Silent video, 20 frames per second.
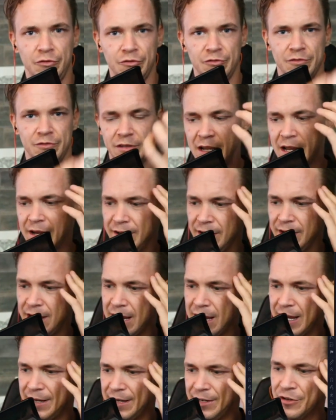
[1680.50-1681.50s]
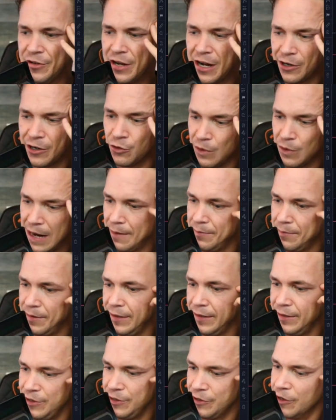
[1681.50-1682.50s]
and you not grab it,
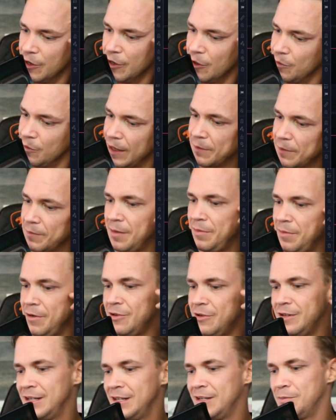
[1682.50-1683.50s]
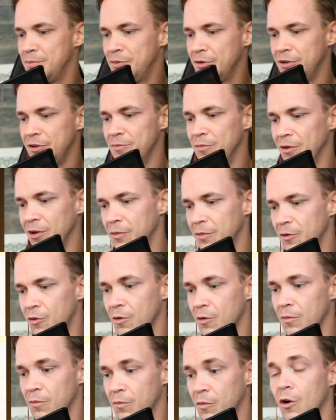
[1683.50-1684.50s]
you know? Like maybe you need to put it a little bit
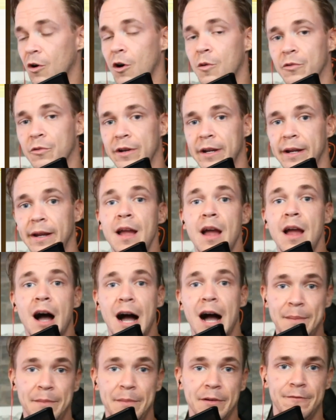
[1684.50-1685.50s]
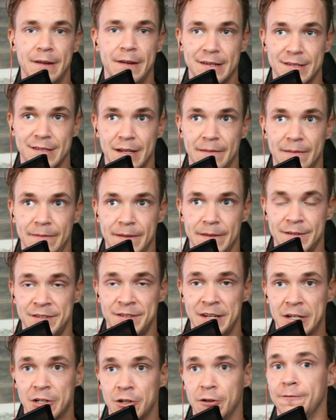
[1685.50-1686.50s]
more homework in. I'm invested in this
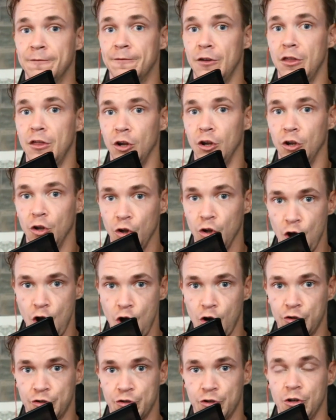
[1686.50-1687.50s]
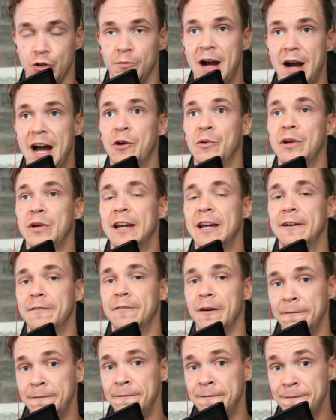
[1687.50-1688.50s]
sector for the long term. I don't give
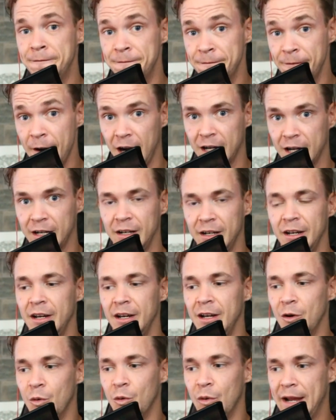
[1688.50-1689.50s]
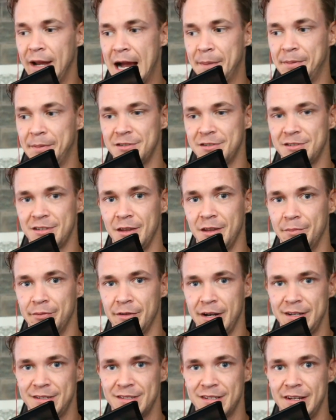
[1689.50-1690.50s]
a fuck what happens to the
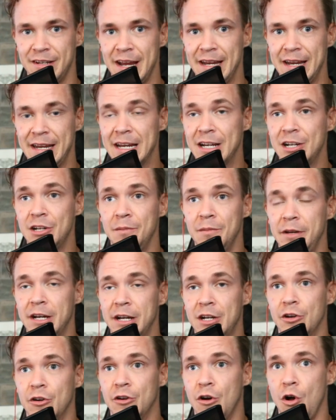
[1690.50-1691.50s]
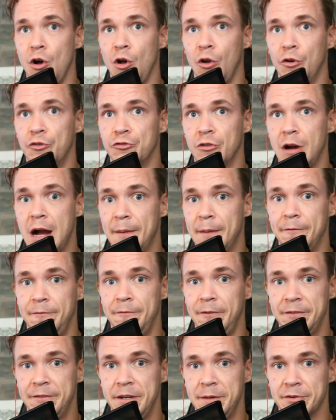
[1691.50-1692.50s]
price today. It could all drop
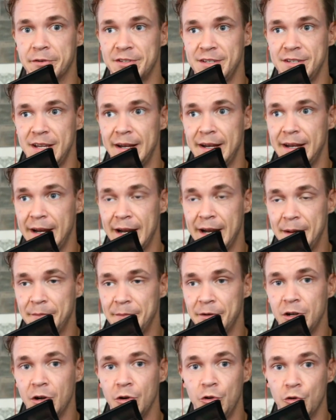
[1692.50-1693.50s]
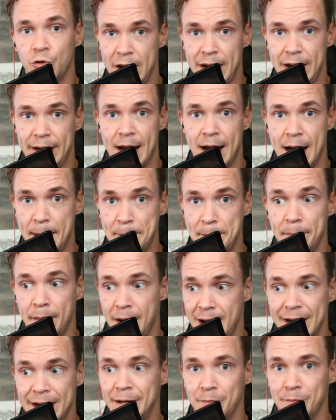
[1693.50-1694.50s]
50% and I'm gonna go, great, I'm
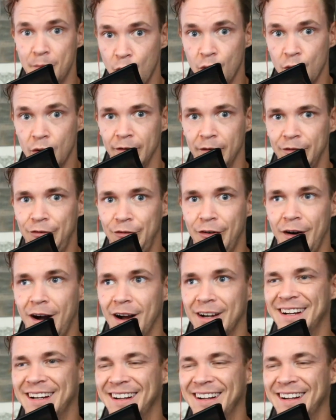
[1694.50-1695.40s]
buying more. Fuck.